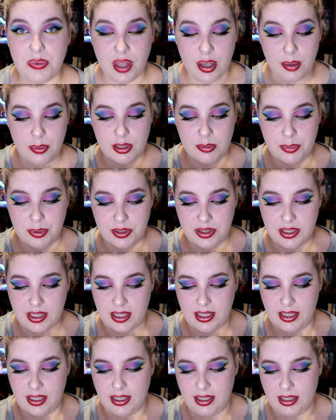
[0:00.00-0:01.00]
I'm going to put
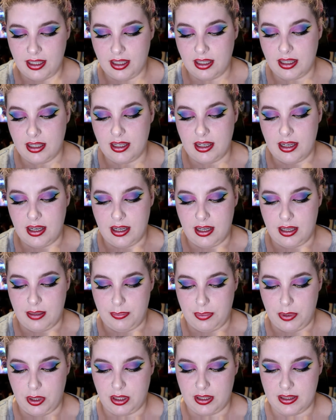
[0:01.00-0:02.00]
the
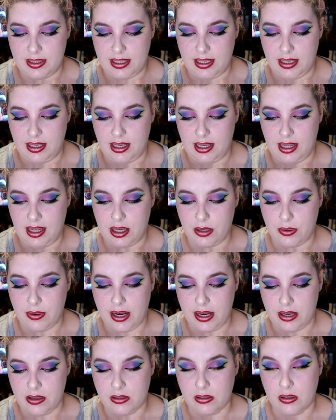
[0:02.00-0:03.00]
burgundy ink
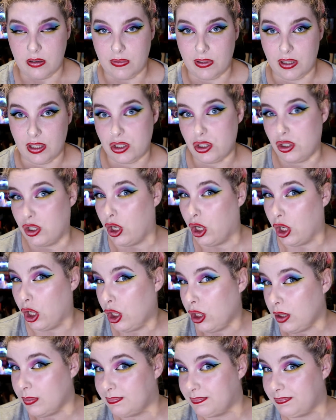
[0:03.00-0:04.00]
crayon over the
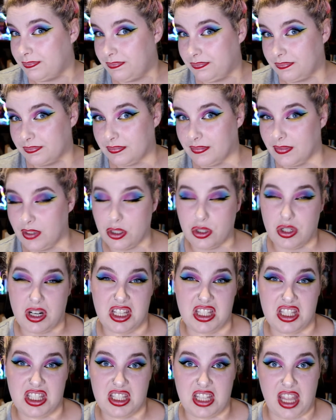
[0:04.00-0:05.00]
top. Try
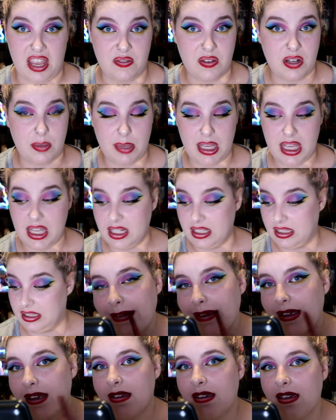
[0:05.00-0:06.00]
and save it a bit.
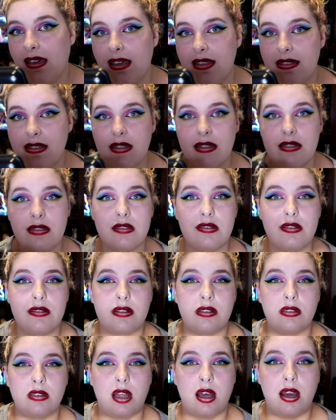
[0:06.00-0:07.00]
How easy this is
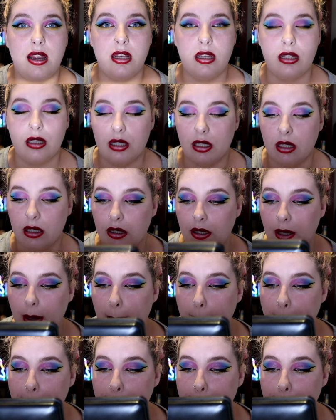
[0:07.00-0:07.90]
just gliding on.